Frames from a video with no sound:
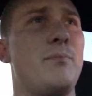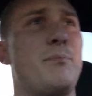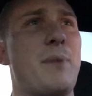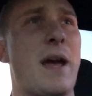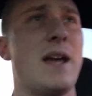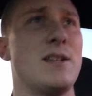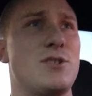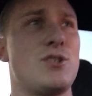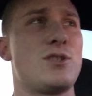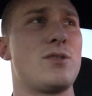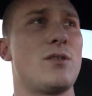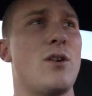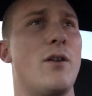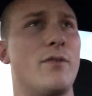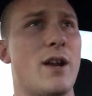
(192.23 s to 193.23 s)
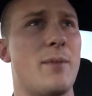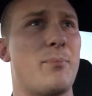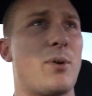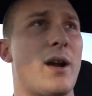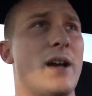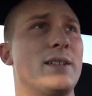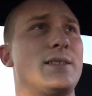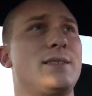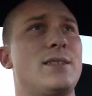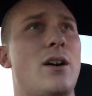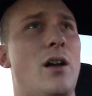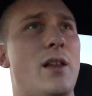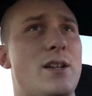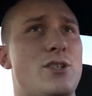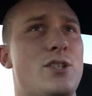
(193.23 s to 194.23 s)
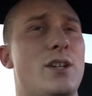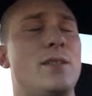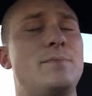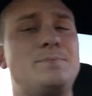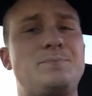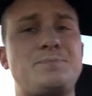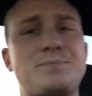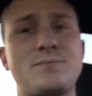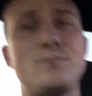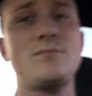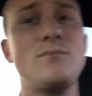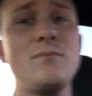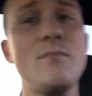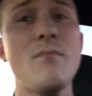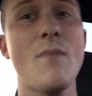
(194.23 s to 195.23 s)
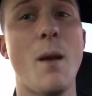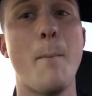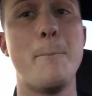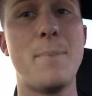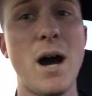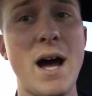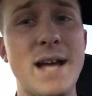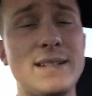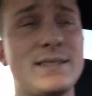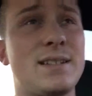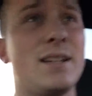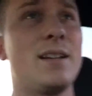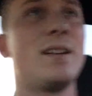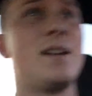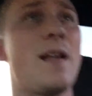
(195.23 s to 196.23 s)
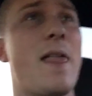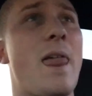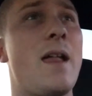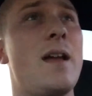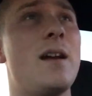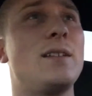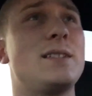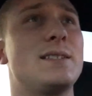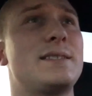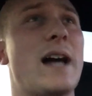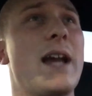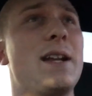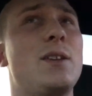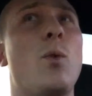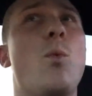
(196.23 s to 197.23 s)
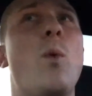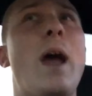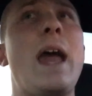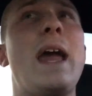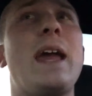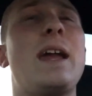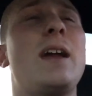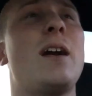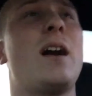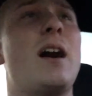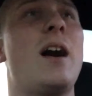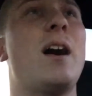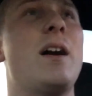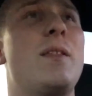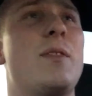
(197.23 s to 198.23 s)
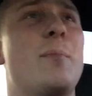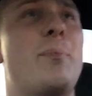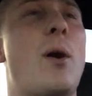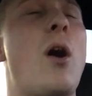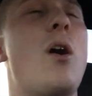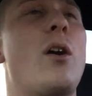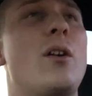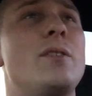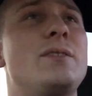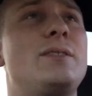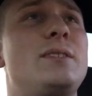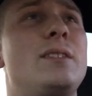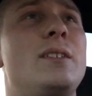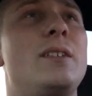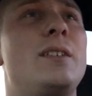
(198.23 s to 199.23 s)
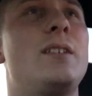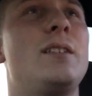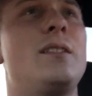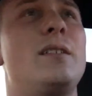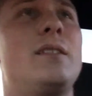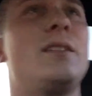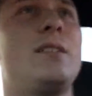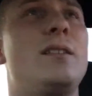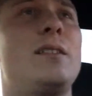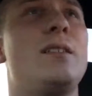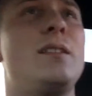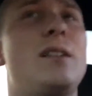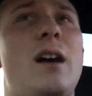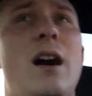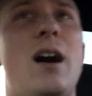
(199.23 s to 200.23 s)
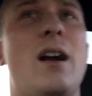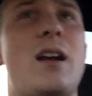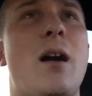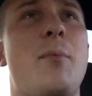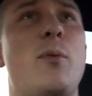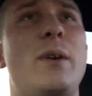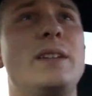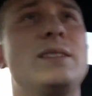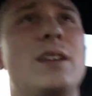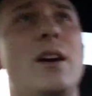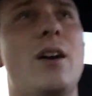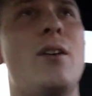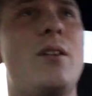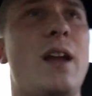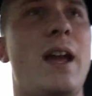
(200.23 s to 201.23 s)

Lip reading: bench, overhead press, all that shit. But decided to weigh the bars a couple weeks ago,